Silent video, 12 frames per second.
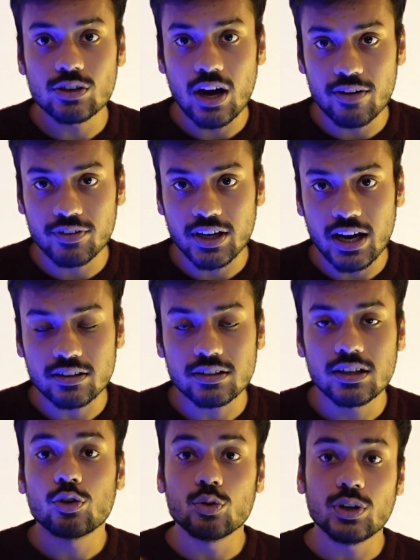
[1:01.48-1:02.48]
you have a cat.
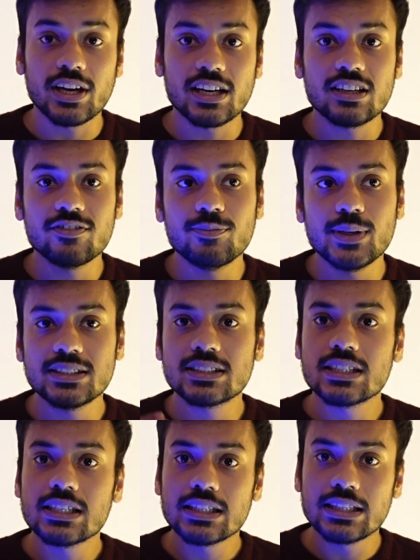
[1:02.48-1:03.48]
True negative
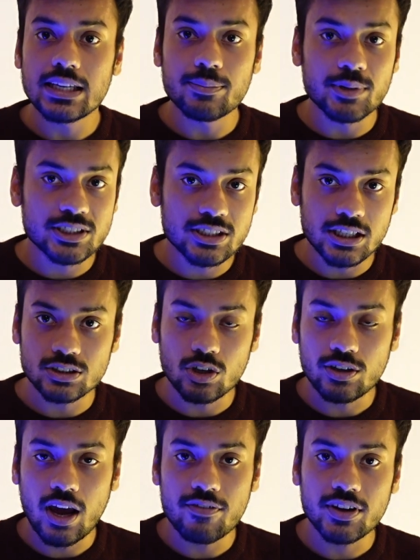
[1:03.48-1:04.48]
means the image does
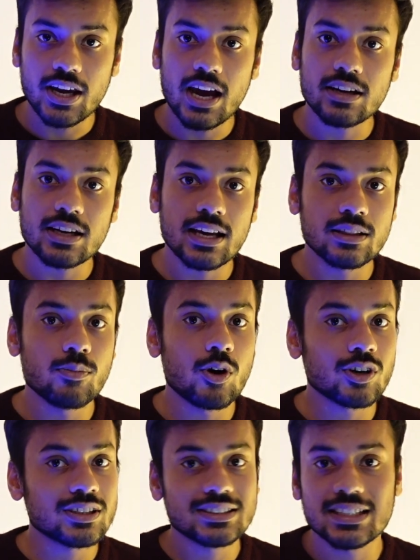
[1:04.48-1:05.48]
not have a cat and the
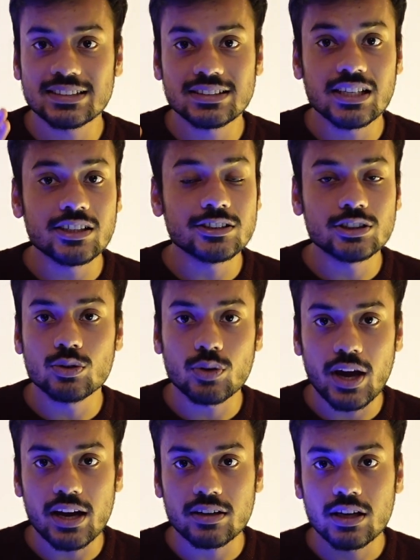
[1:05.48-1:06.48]
model says there is no
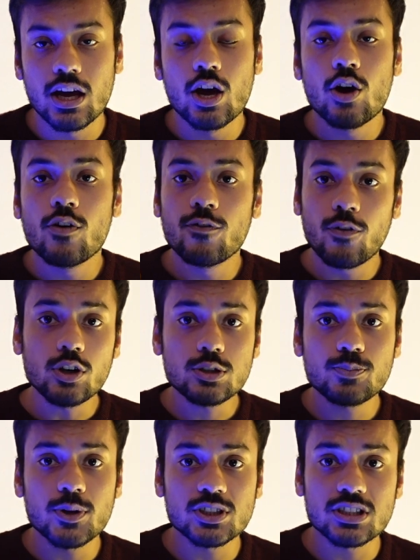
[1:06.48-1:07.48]
cat. False
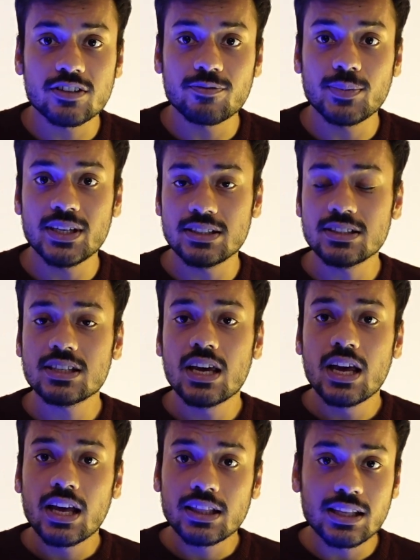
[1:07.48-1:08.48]
positive means
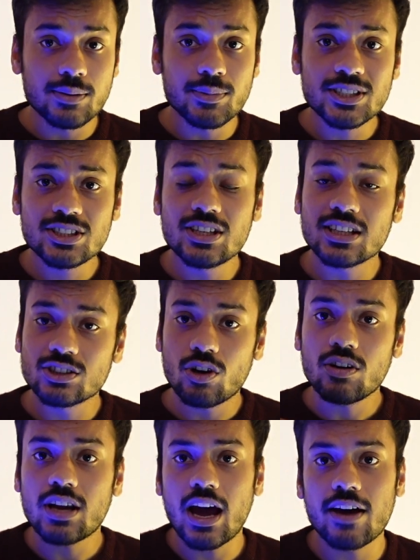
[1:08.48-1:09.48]
the image does
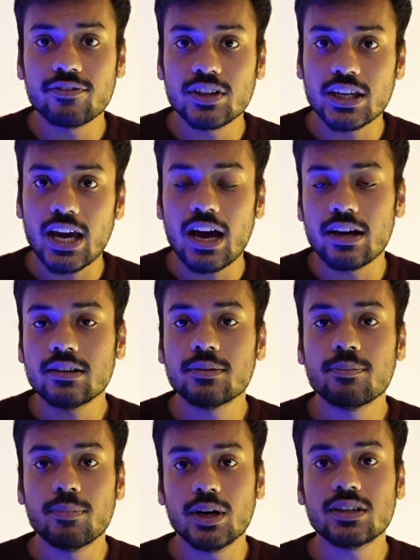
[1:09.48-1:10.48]
not have the cat,
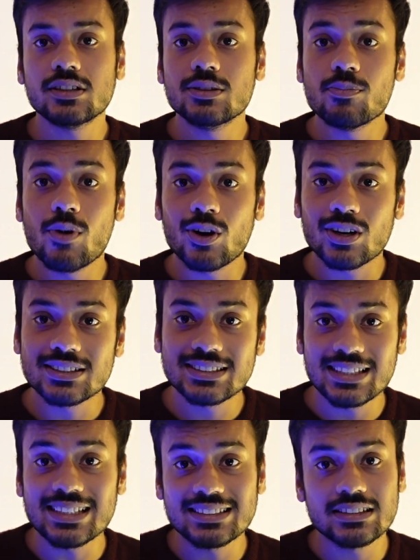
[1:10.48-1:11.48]
but the model
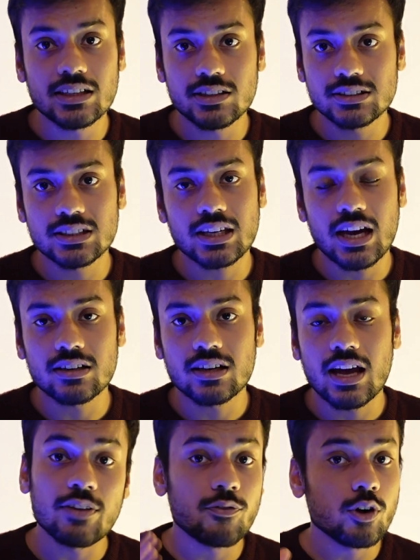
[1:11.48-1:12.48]
says there is a cat.
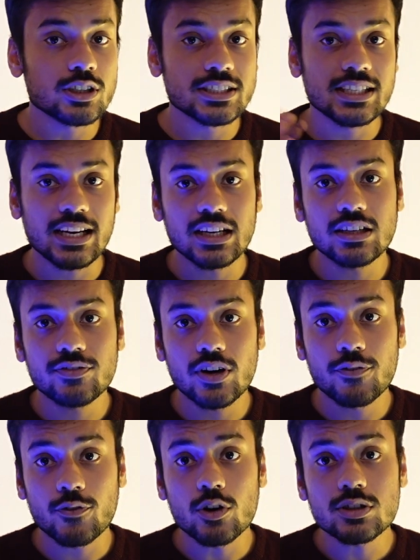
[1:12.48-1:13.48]
And false negative,
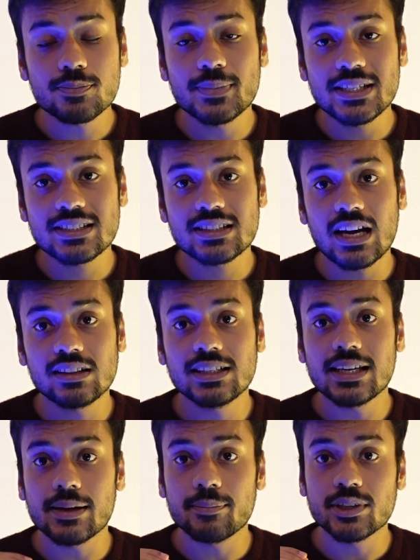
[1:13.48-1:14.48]
of course, means that
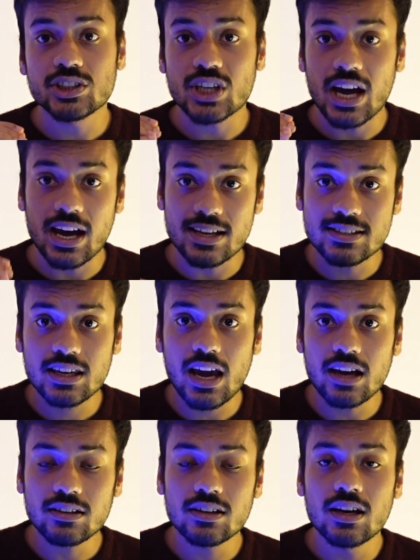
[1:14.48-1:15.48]
the image has a
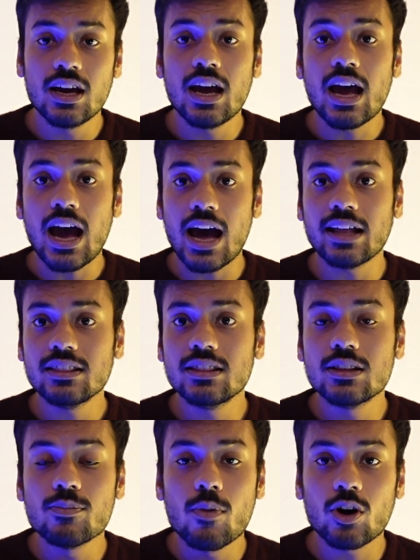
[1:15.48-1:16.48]
cat
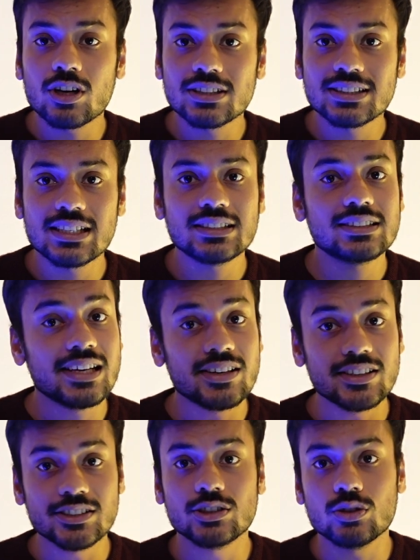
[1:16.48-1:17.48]
and the model says there
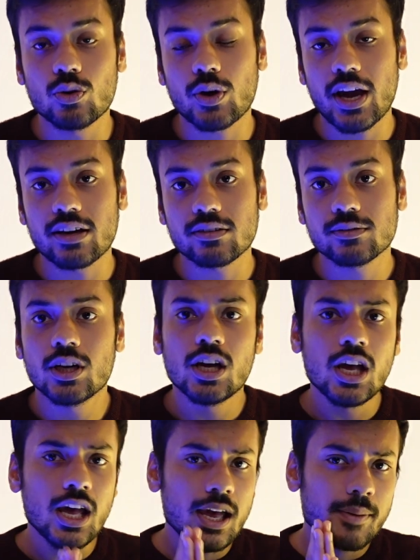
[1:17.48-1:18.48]
is no cat.
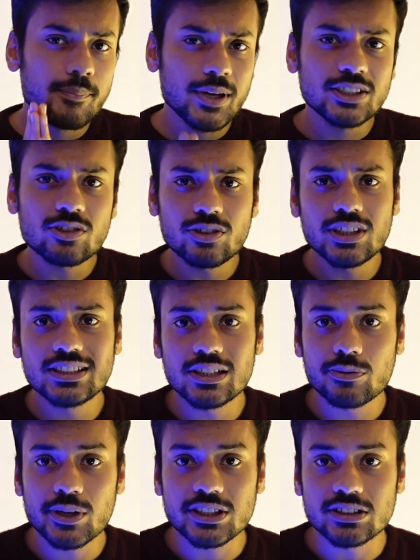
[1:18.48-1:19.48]
Based on these
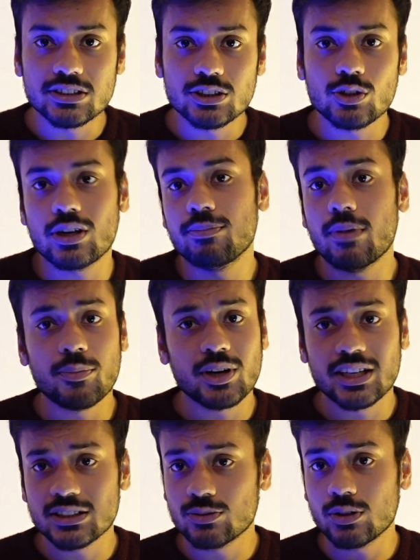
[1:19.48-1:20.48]
equations, you can
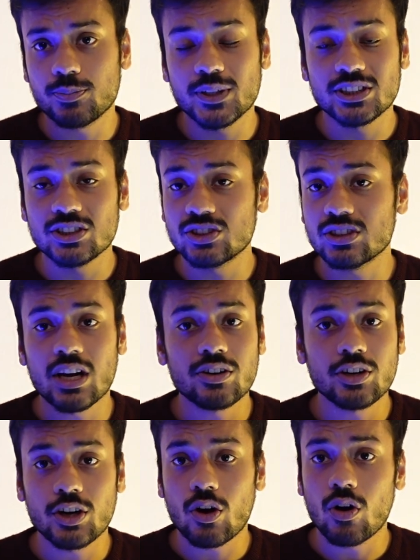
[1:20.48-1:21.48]
memorize what precision
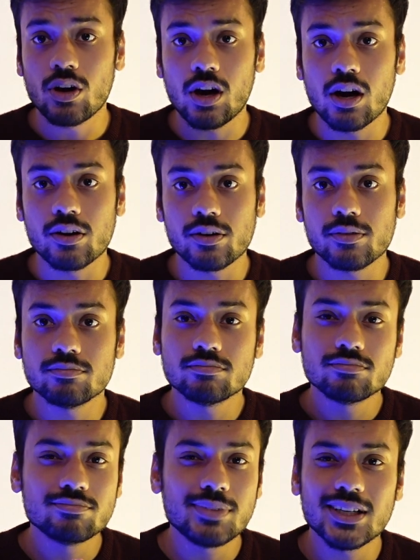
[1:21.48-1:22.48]
and recall are.
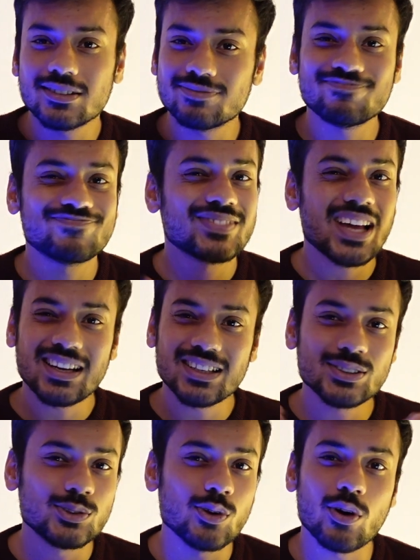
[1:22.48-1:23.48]
But that
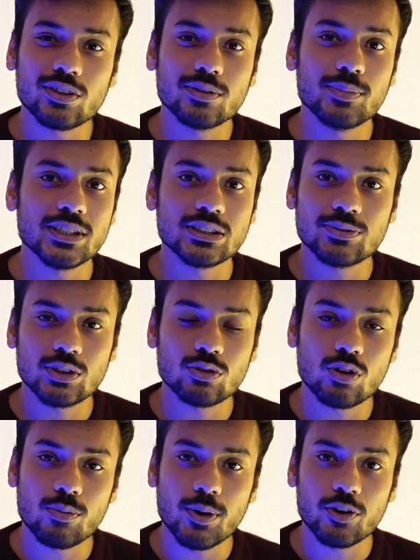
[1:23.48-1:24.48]
is not the best way to
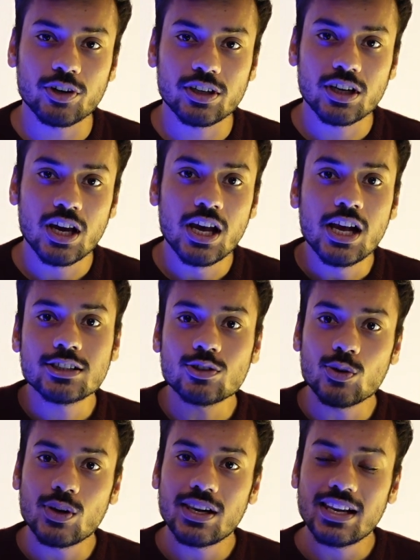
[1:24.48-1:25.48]
go about it.
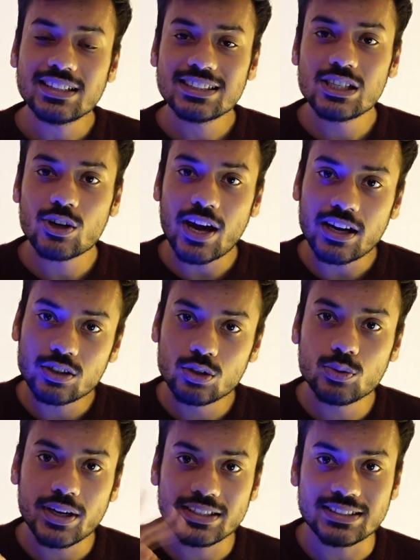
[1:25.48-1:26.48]
So let's look at
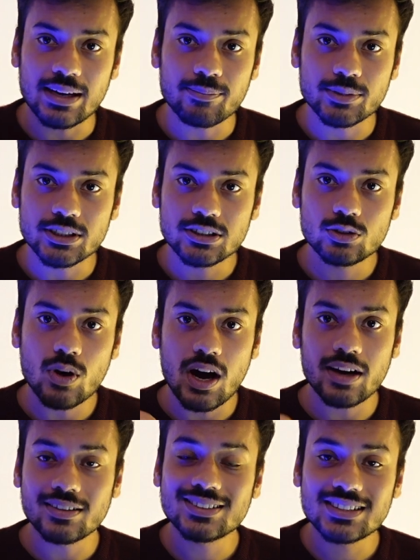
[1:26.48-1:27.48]
two examples to
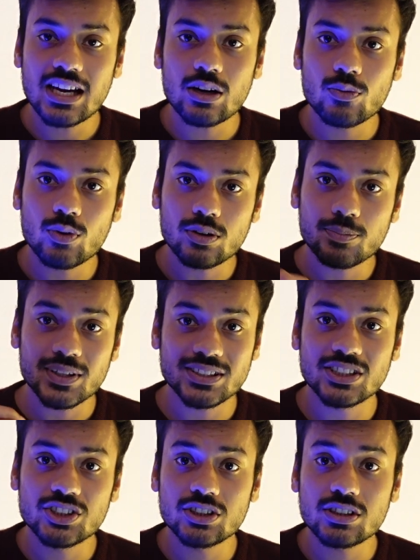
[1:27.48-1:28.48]
understand what
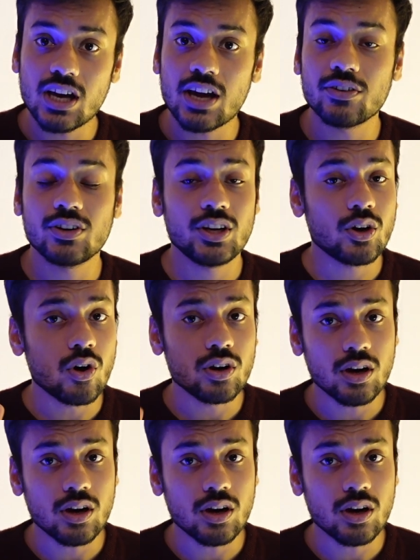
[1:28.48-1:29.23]
precision and recall